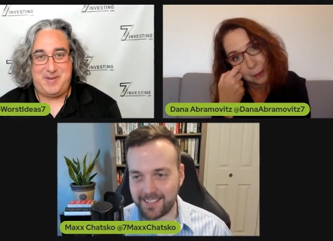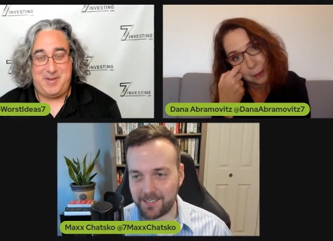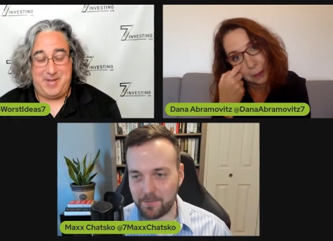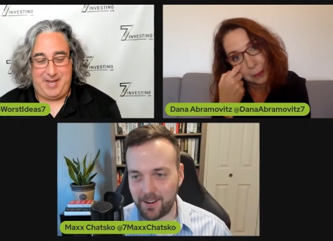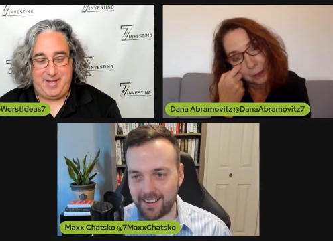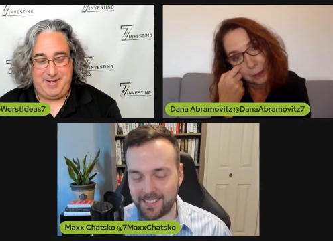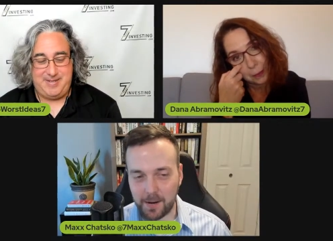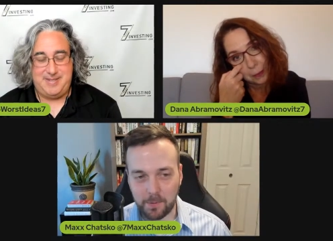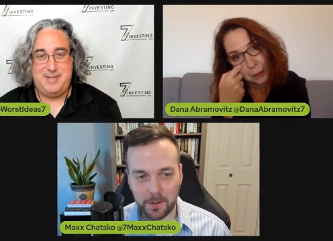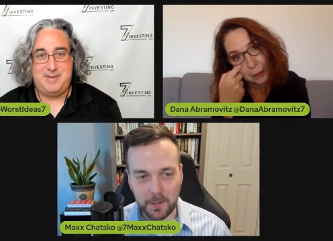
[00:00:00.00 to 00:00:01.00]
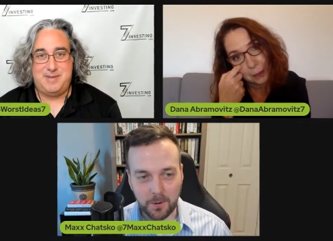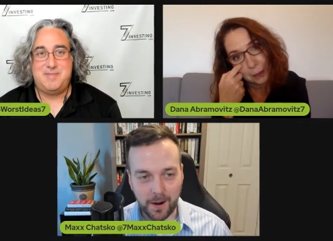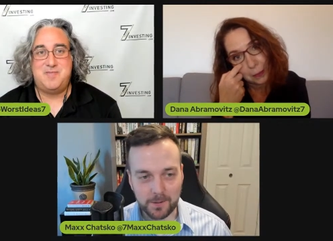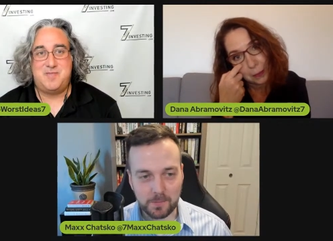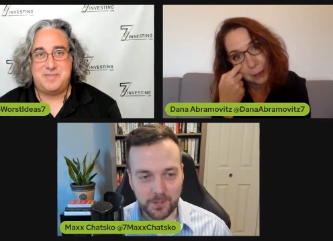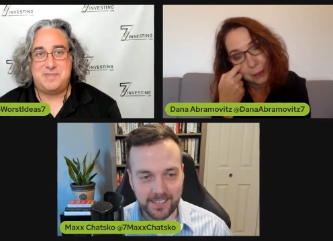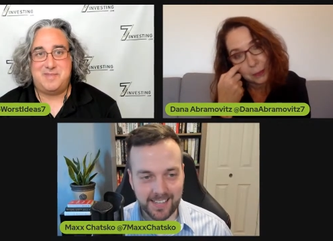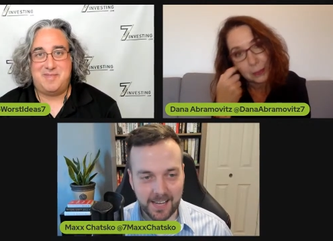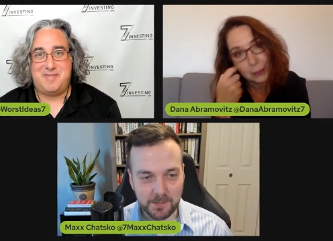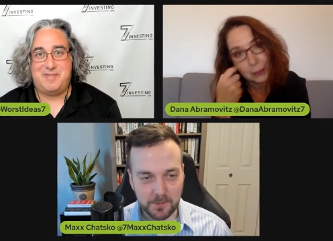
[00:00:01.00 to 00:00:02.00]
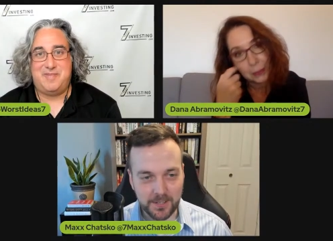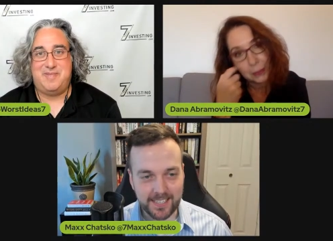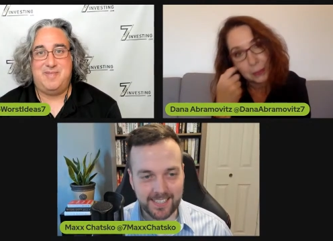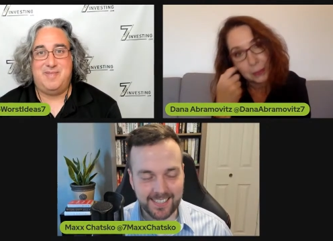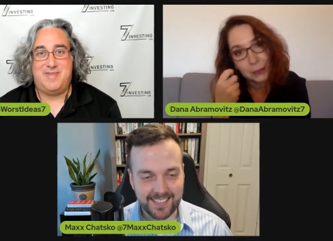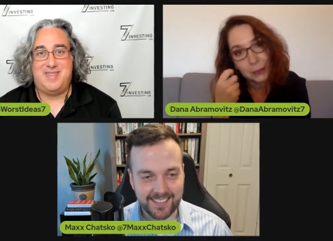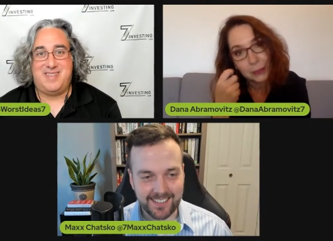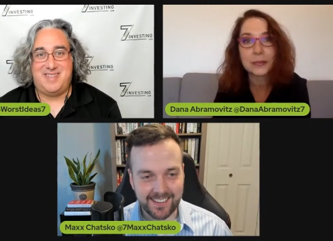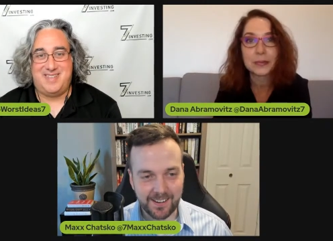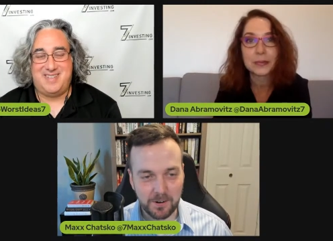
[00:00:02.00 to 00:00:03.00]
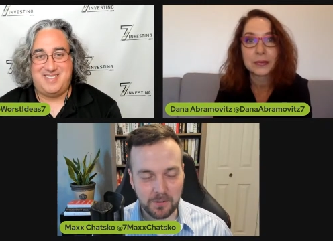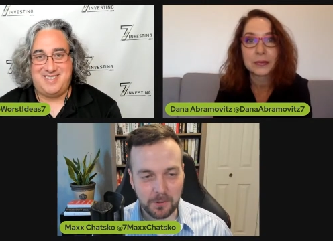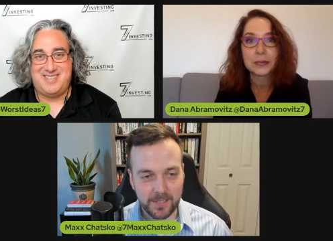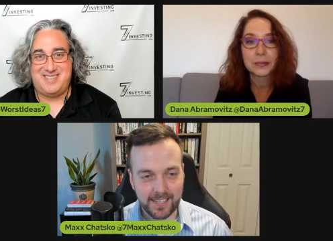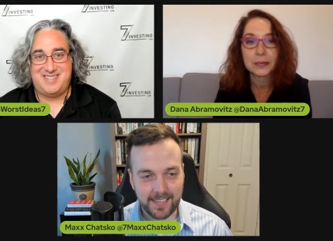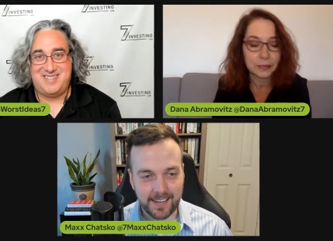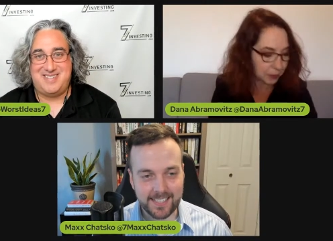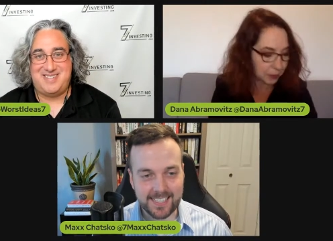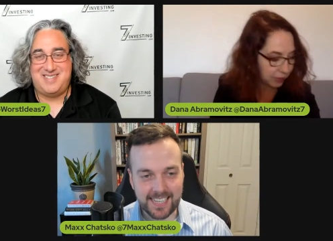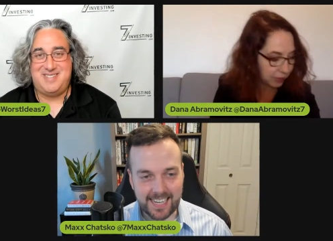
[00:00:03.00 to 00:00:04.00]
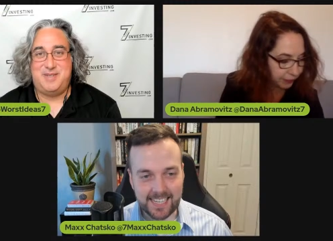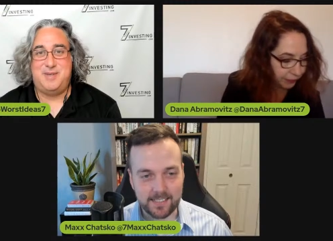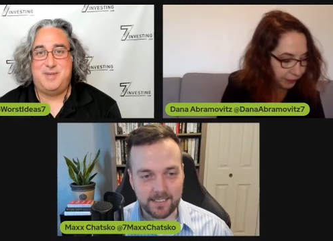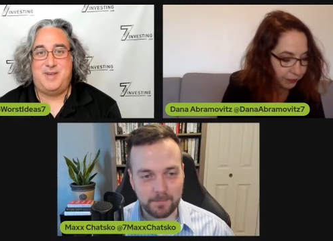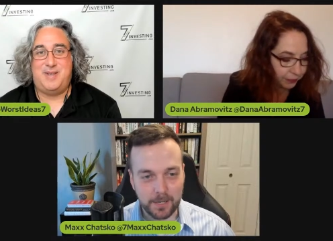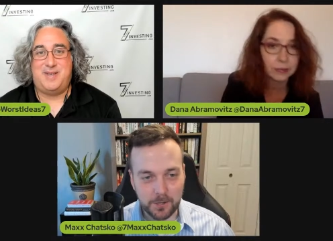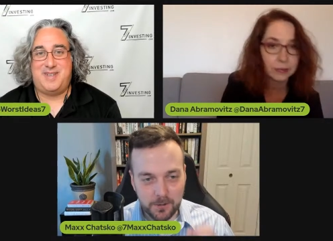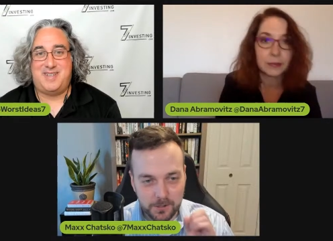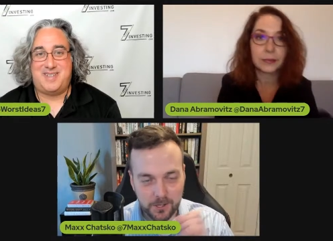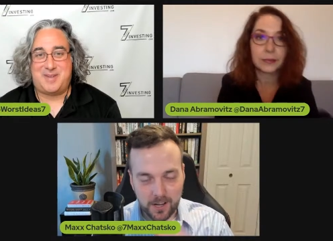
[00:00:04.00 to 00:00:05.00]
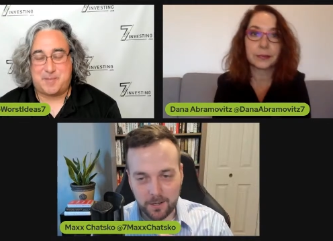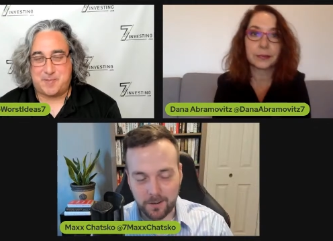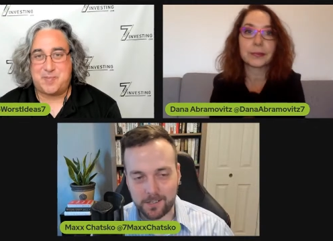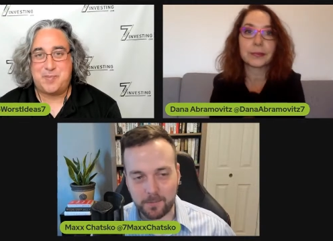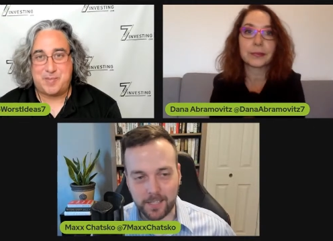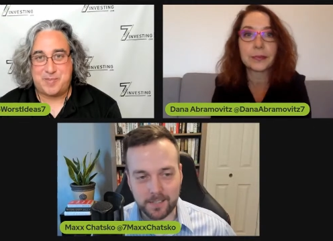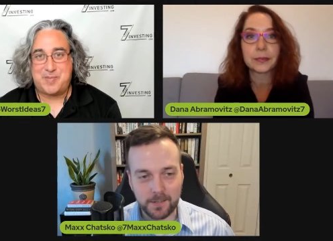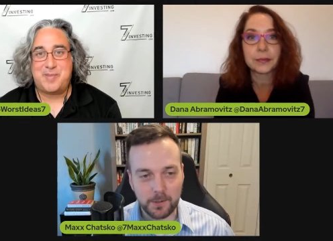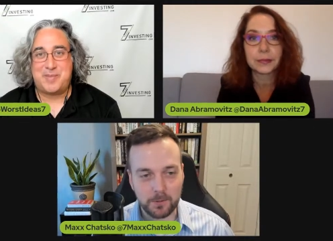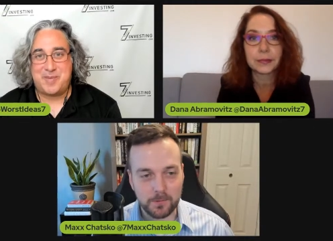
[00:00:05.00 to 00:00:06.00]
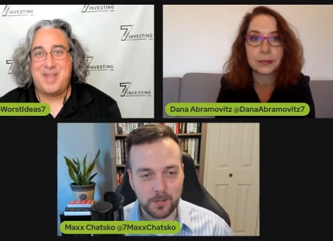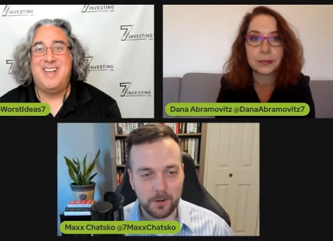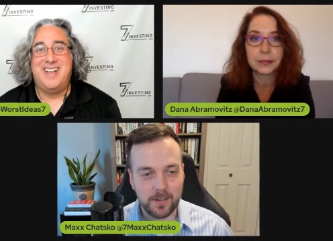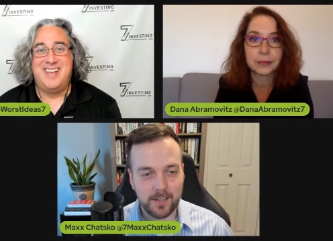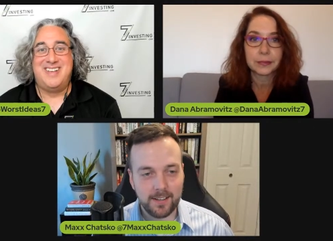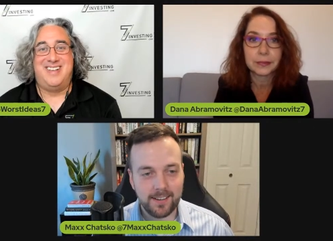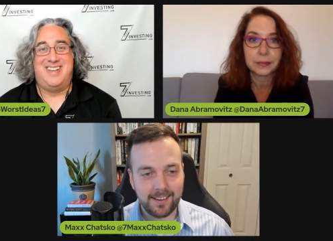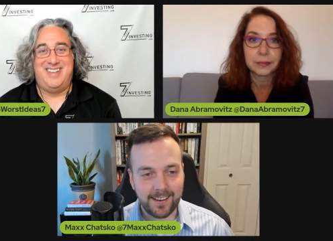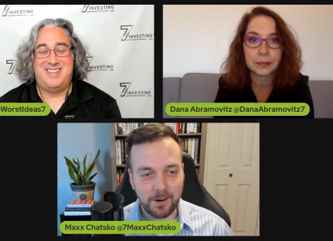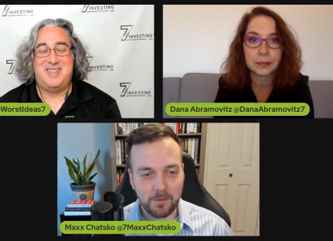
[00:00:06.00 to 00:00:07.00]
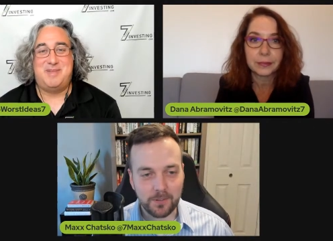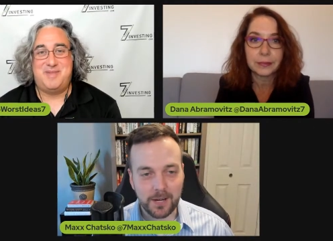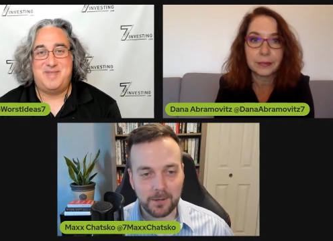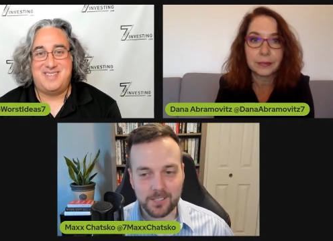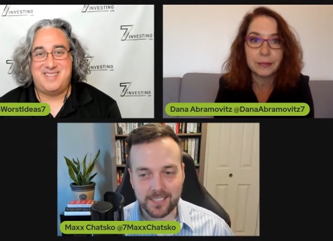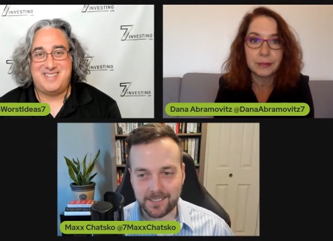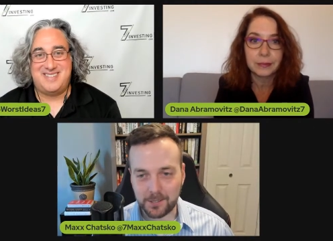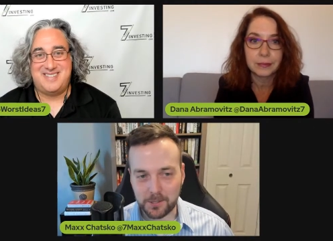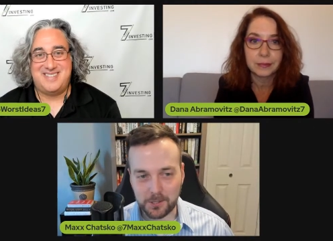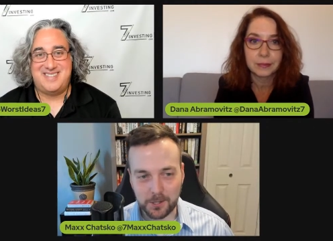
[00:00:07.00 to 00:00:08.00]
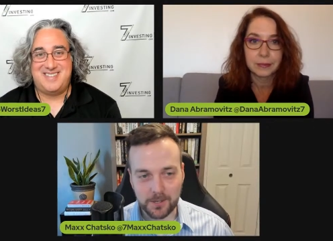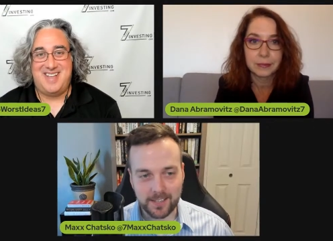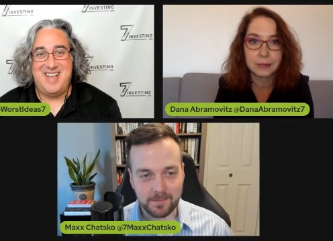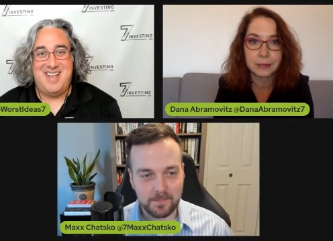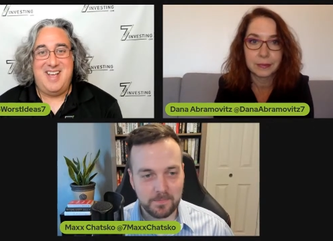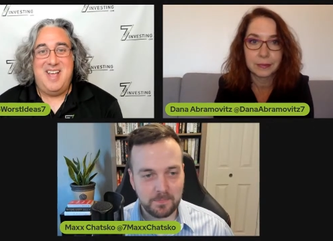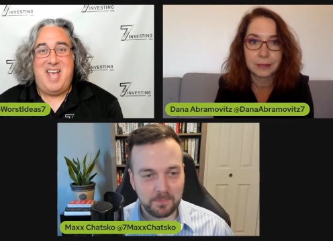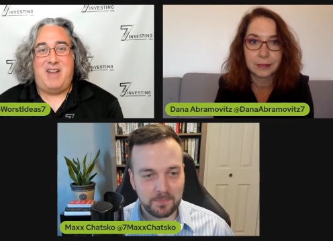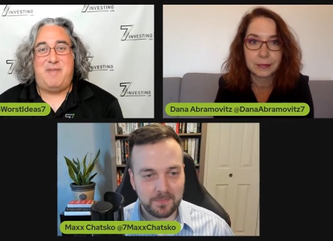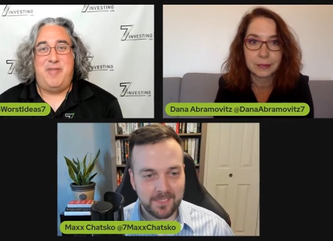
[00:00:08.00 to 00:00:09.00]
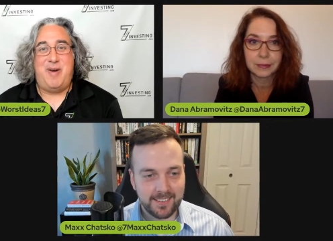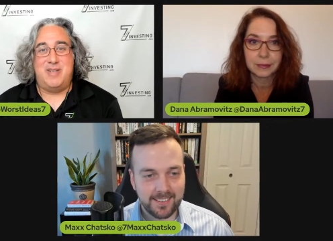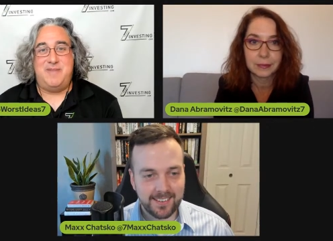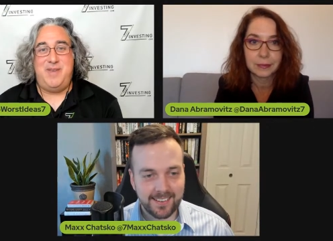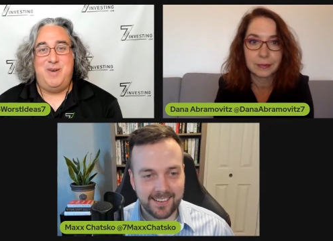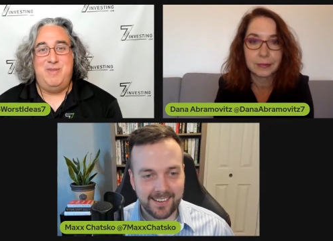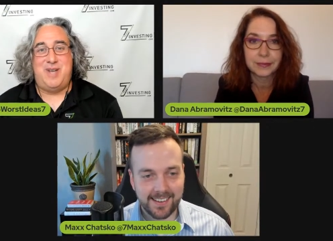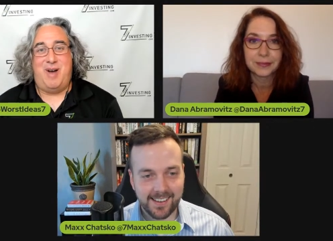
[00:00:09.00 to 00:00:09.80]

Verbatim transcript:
Speaker 1: had some uh, temporary crowns put in last week. And uh, over the weekend, I sneezed and my tooth shot across my living room. So uh, hopefully I don't sneeze on the show, Dan.
Speaker 2: And for those of you who